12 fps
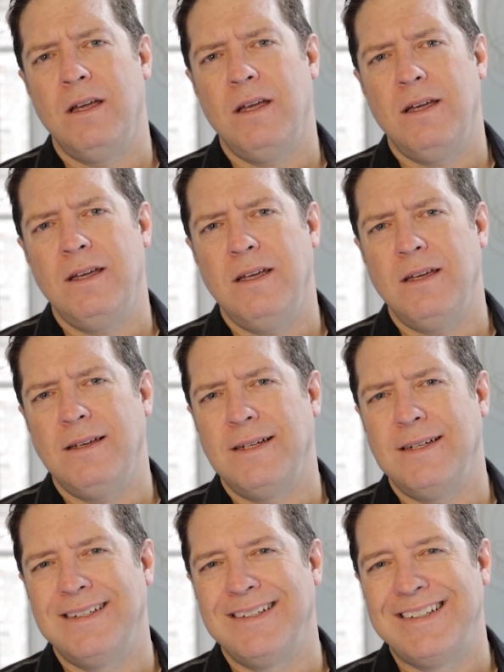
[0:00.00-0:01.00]
eh,
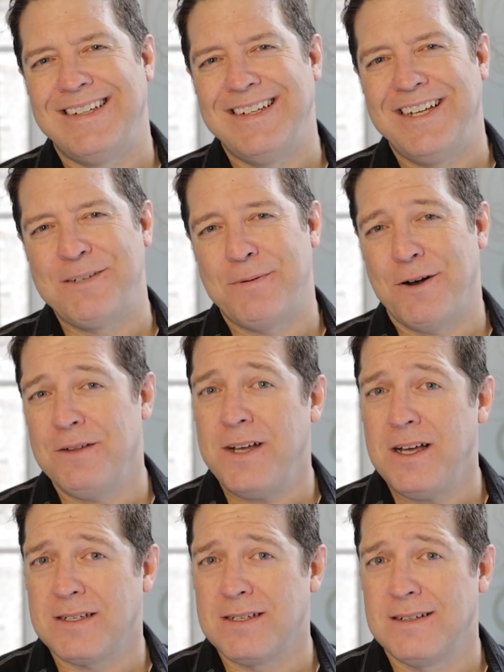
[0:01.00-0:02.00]
it's part of
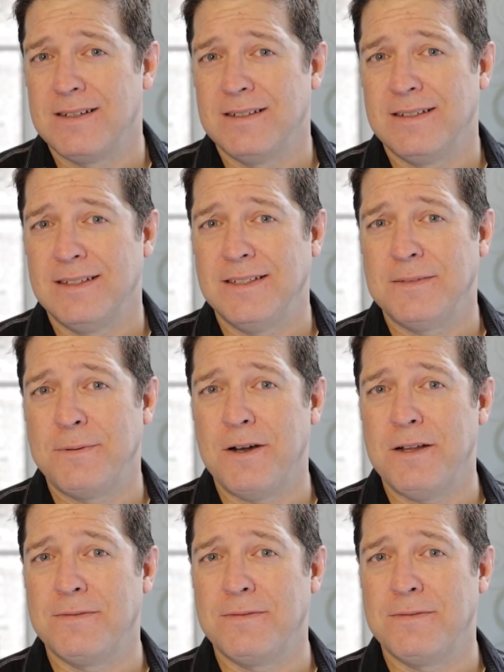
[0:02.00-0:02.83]
us. It's part